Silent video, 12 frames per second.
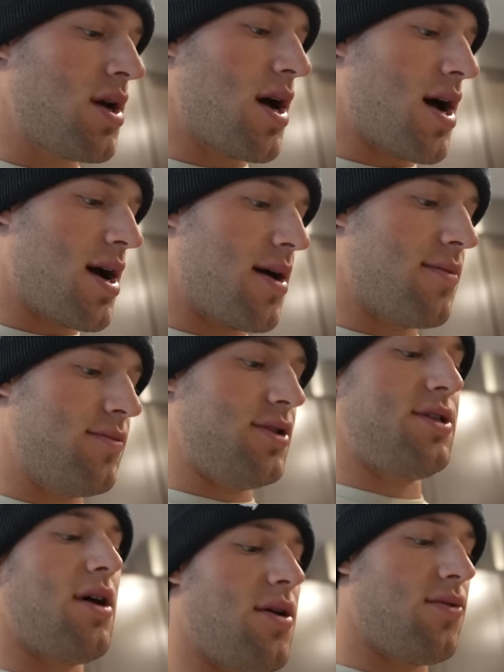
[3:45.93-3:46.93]
Um,
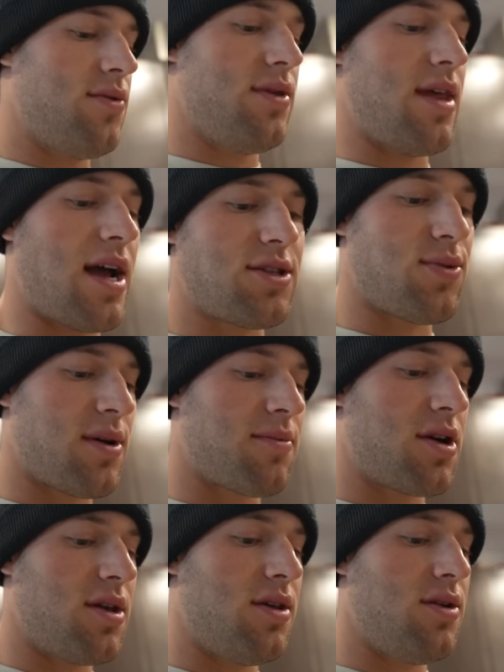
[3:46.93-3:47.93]
so that's what I'm
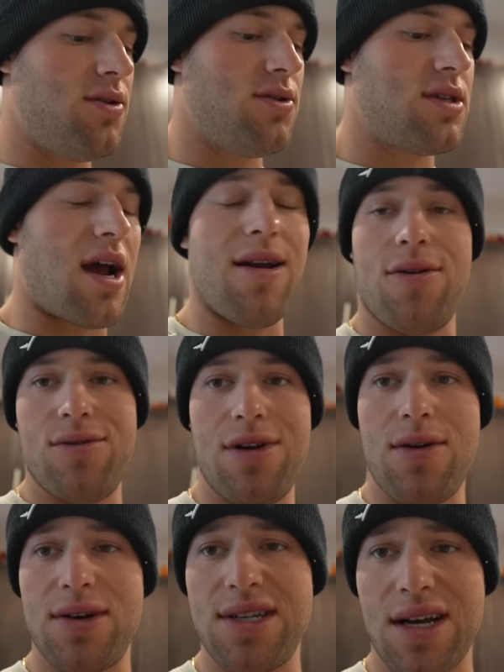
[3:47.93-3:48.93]
going to use. I don't
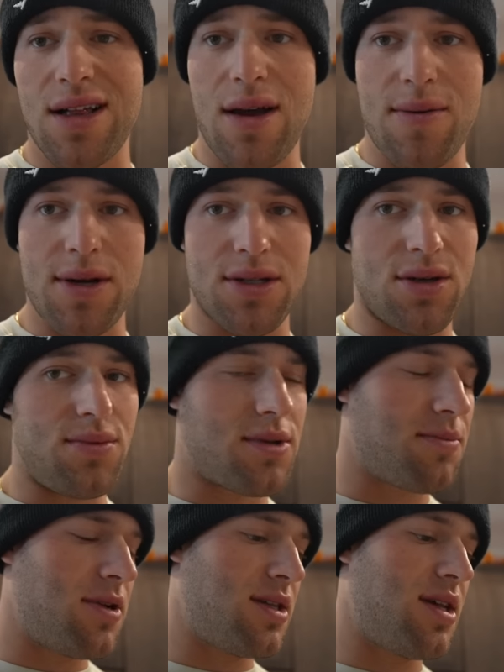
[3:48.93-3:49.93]
know exactly how many scoops
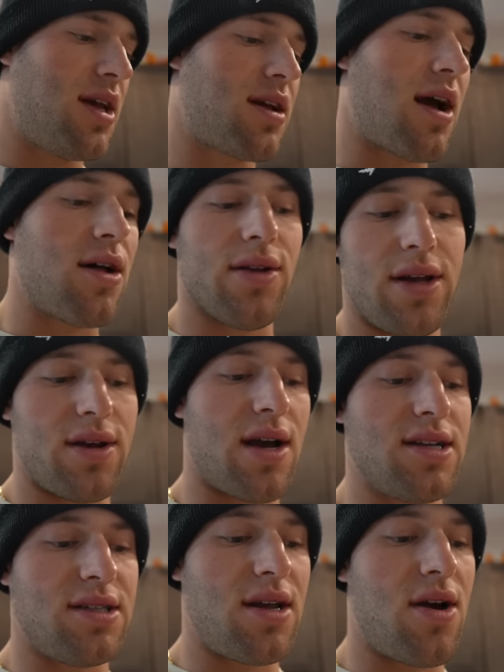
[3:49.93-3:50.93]
I'm going to take. I'll let you
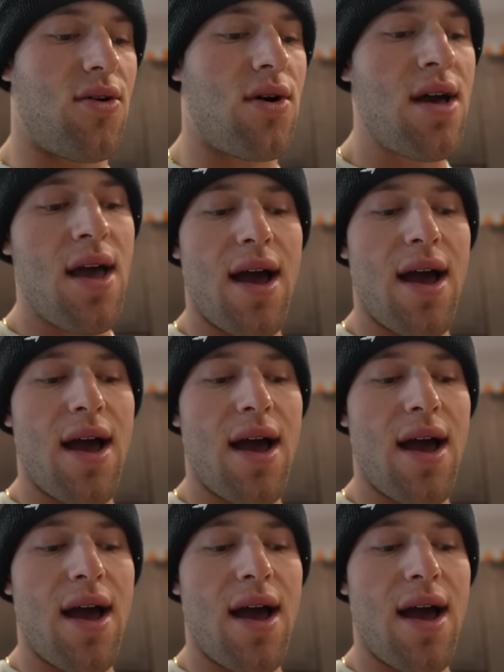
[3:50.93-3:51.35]
guys know.